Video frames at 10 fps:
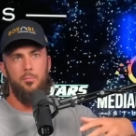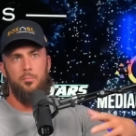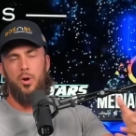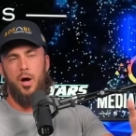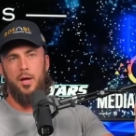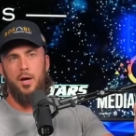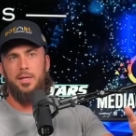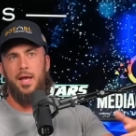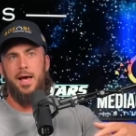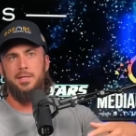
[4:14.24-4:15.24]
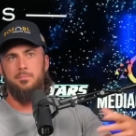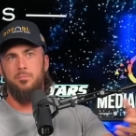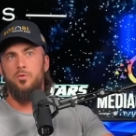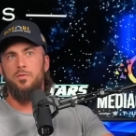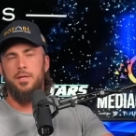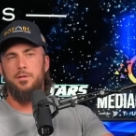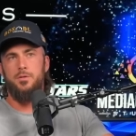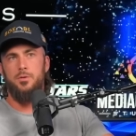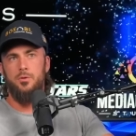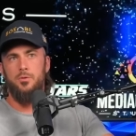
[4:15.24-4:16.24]
product that hasn't moved
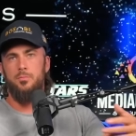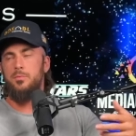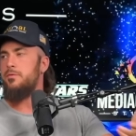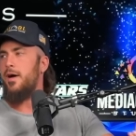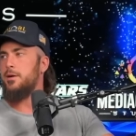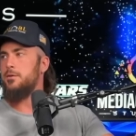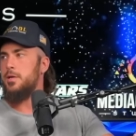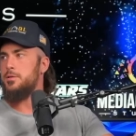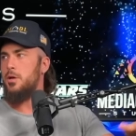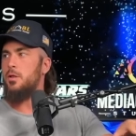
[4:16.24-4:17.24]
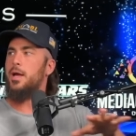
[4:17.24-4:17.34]
into the factory. So mm.